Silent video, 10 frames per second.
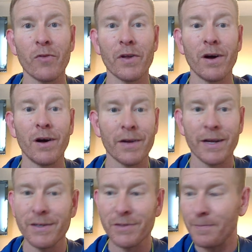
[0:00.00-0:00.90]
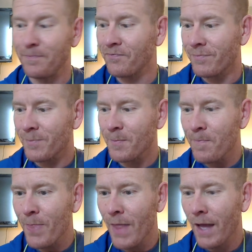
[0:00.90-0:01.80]
up for the gone, because
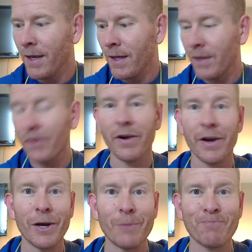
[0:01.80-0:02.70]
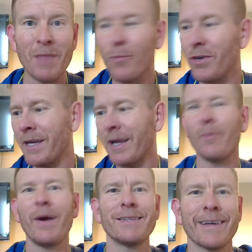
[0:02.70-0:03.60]
they're going to go. Appreciate you
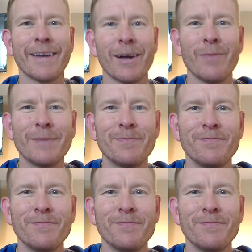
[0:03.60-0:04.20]
coming by. Take care.